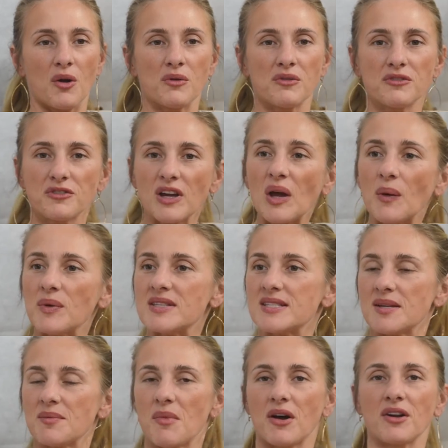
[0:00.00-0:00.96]
own
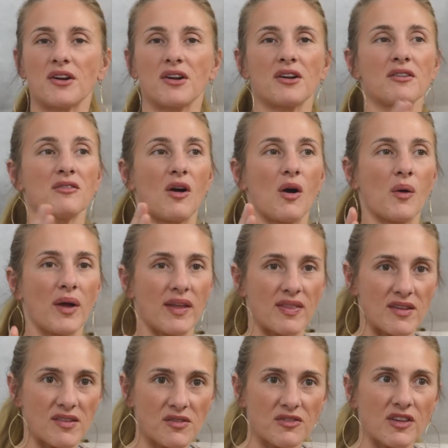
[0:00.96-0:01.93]
frequency monitor of, okay,
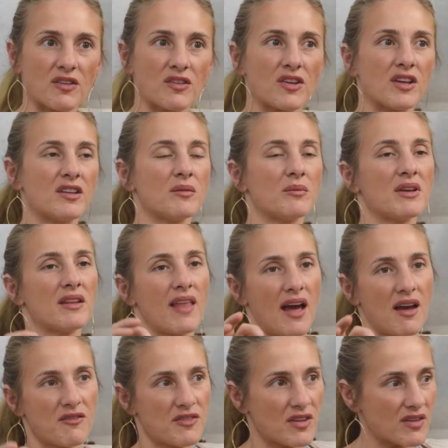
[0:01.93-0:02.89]
this feels good to me,
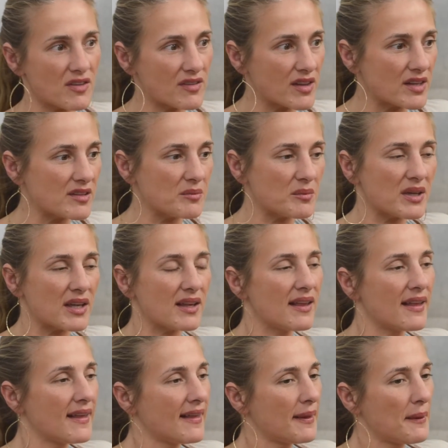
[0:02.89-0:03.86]
that feels good to me.
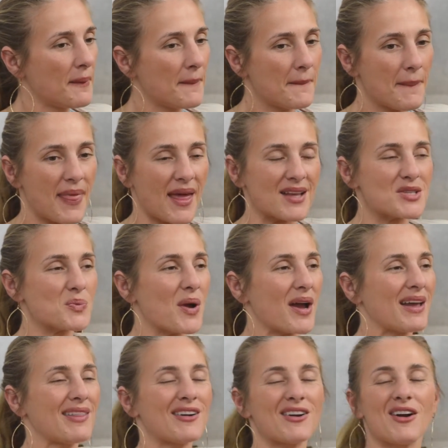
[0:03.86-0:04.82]
That's
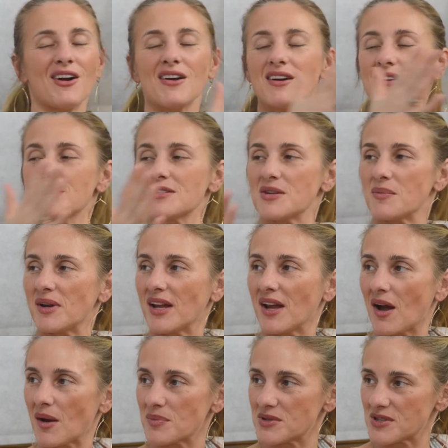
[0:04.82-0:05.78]
why there are so many
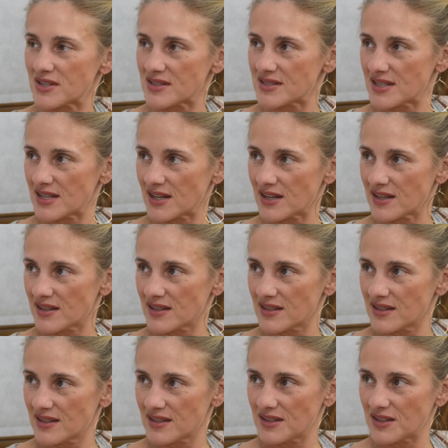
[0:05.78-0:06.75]
options here.
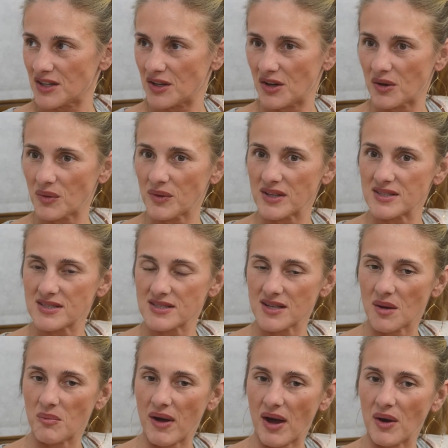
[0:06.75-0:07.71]
You know, it's
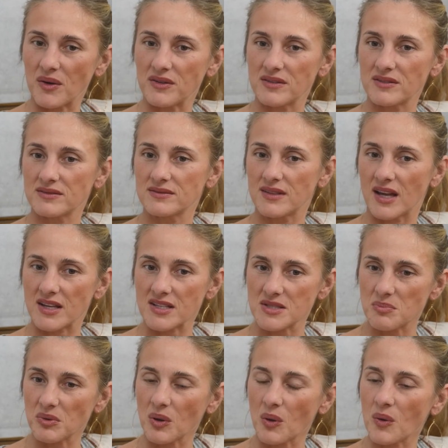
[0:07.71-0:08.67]
about
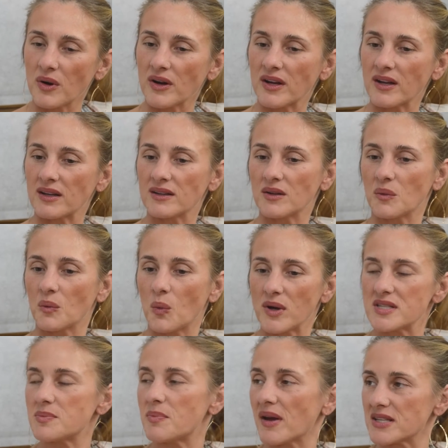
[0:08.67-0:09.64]
exploring
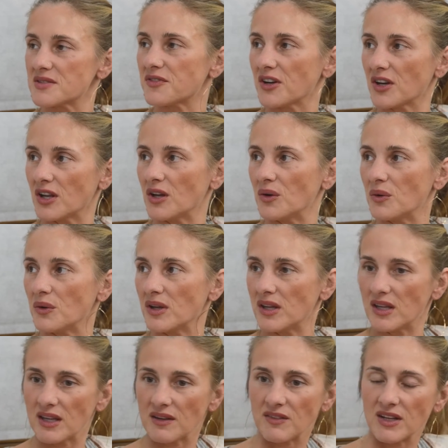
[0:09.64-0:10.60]
what's best for you
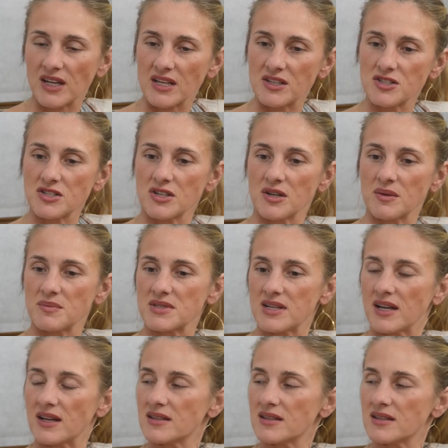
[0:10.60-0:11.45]
given each circumstance.